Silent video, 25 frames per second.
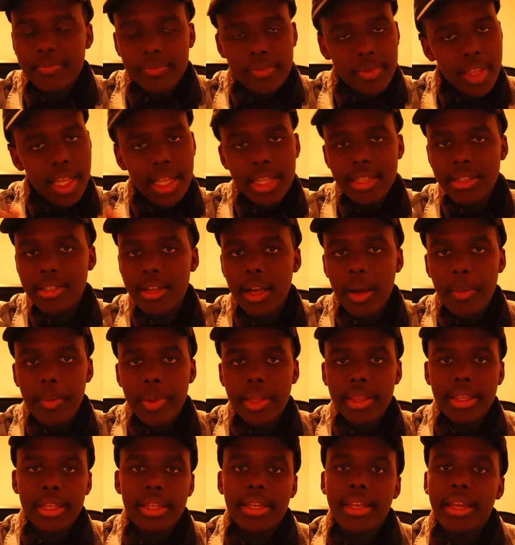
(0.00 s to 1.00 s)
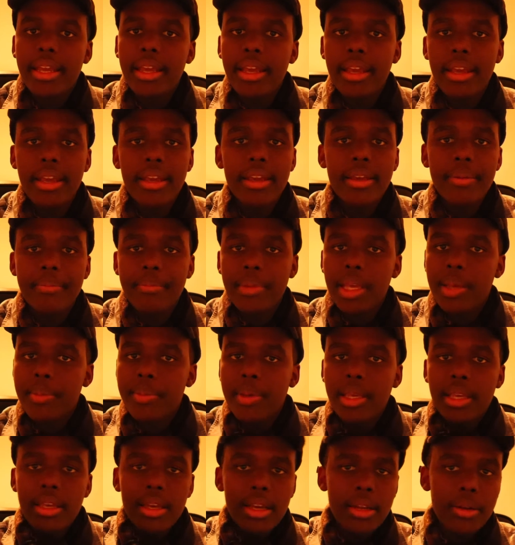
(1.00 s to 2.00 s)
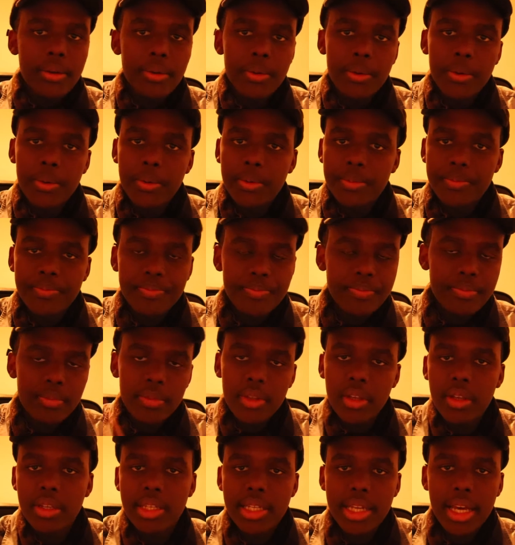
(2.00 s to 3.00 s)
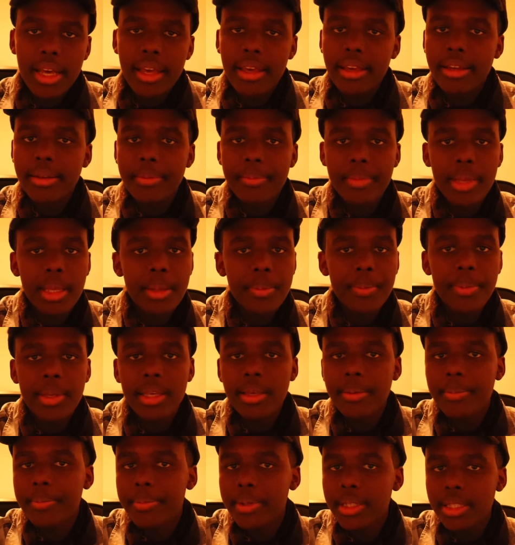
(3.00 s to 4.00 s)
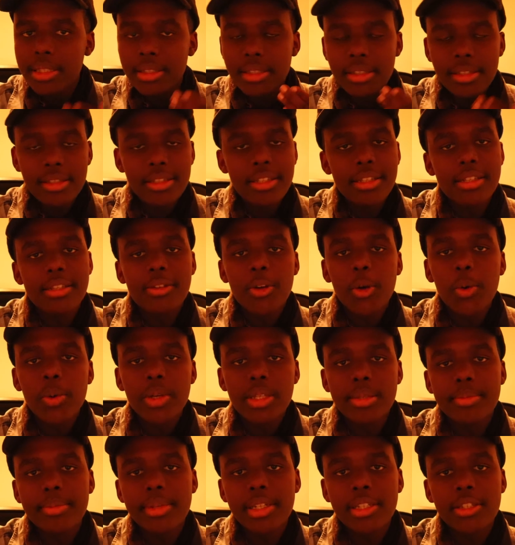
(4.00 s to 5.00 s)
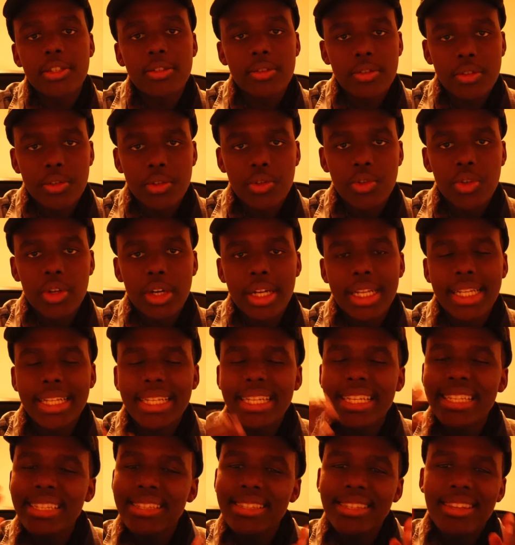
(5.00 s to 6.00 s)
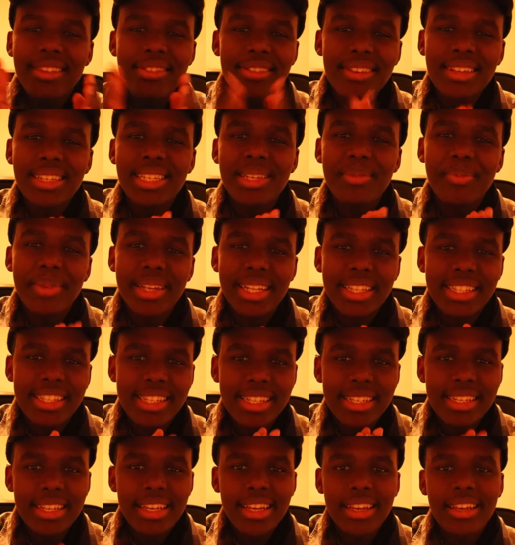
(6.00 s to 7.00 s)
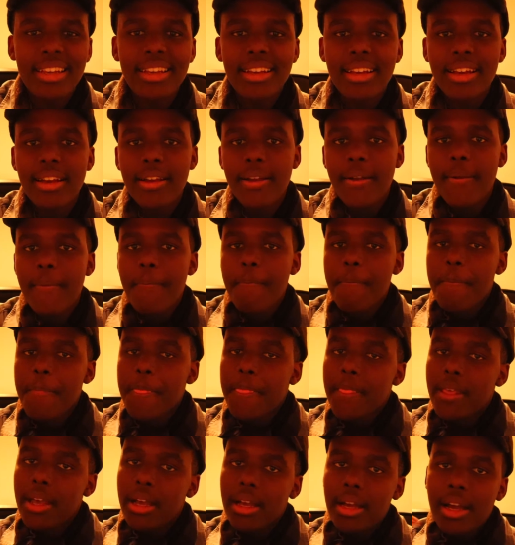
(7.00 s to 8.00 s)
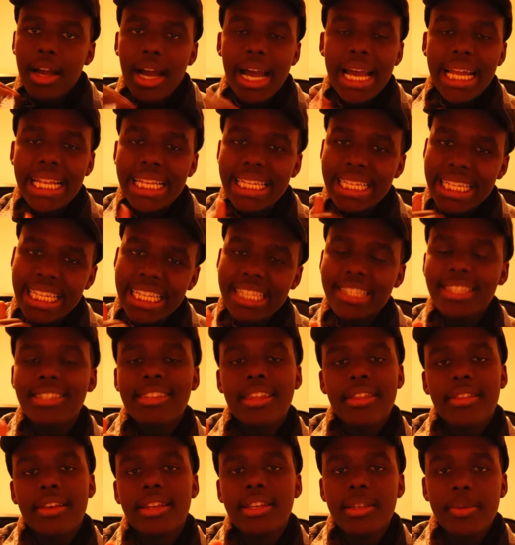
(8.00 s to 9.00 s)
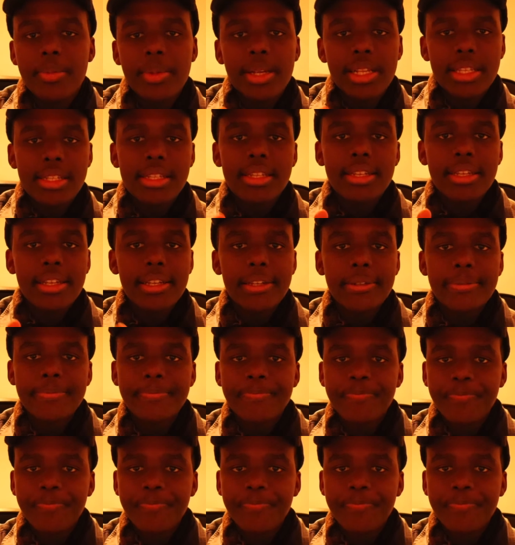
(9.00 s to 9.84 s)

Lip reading: Things come in the day, maybe, I don't know, you're tired maybe, but just always make sure that you draw at least 30 minutes a day. At least 30 minutes a day.